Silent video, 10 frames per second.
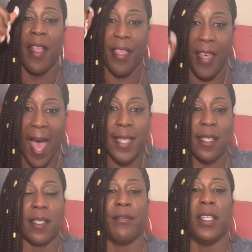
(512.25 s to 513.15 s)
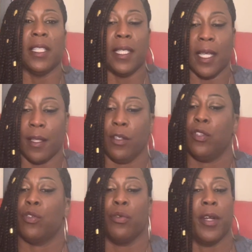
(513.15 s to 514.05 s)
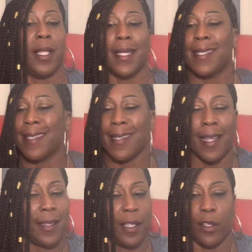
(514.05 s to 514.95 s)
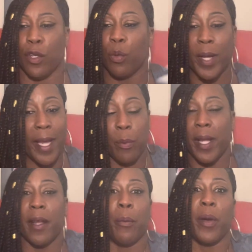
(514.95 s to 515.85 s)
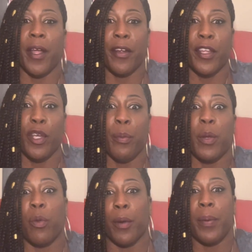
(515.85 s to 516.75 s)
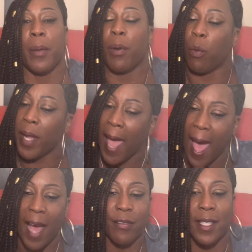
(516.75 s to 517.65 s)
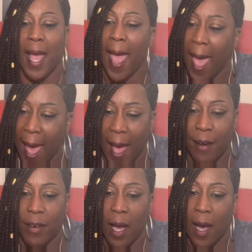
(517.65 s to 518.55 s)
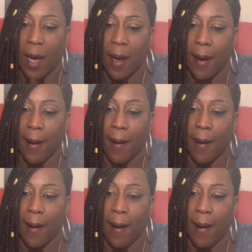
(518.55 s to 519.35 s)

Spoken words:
that's the villain in the story. This is nothing new. We are human. We're people. We have to have a